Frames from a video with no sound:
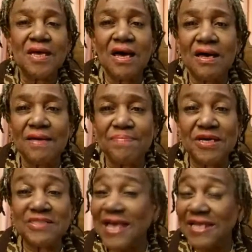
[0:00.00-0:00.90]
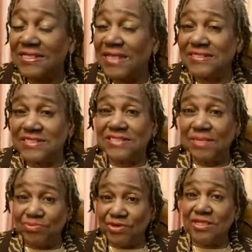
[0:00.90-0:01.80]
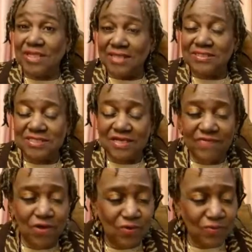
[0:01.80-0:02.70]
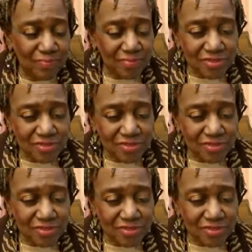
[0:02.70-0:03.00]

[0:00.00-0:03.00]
because I didn't like to bring a lot of stuff home.